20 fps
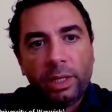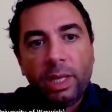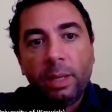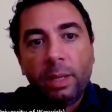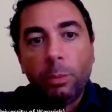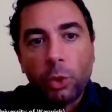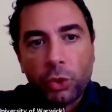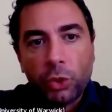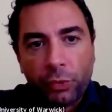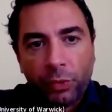
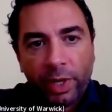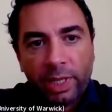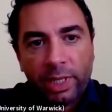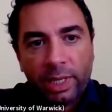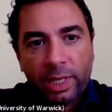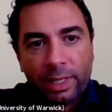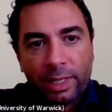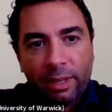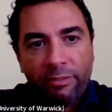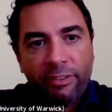
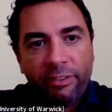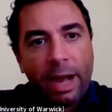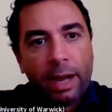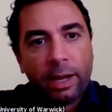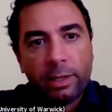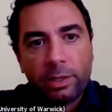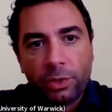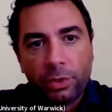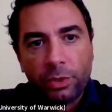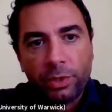demonstrating the
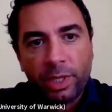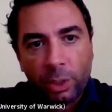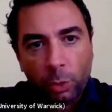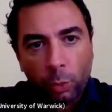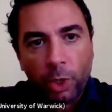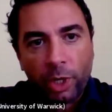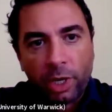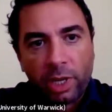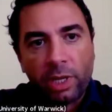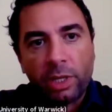fact that
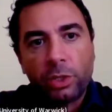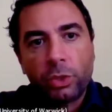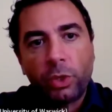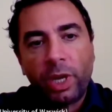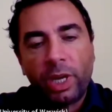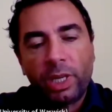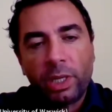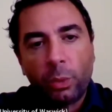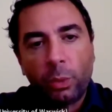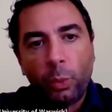working
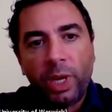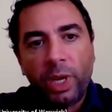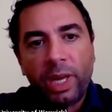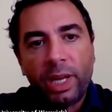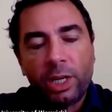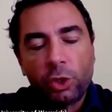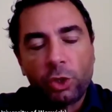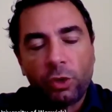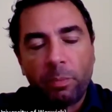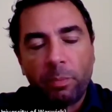together, we
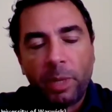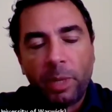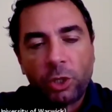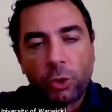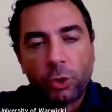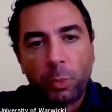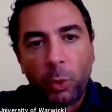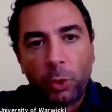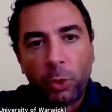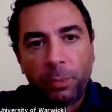can achieve
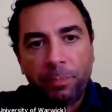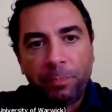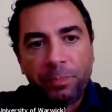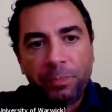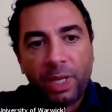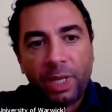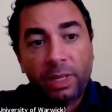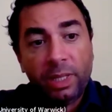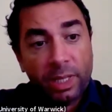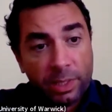much more.
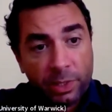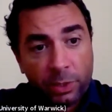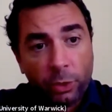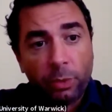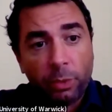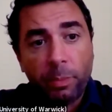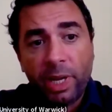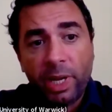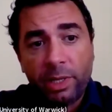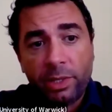And that's
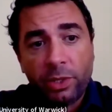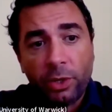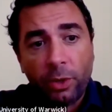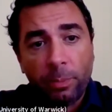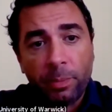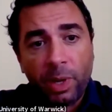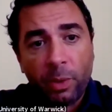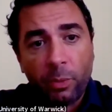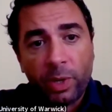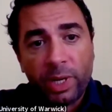your merit,
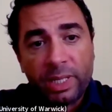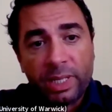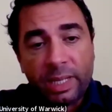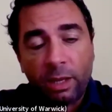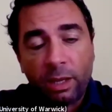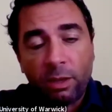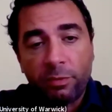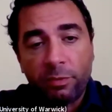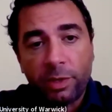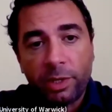Tom. I want to
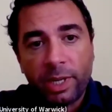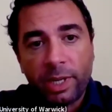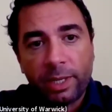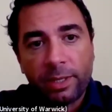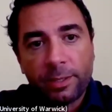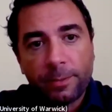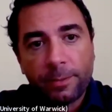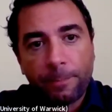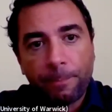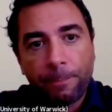thank you for
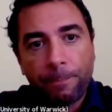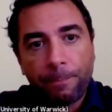that.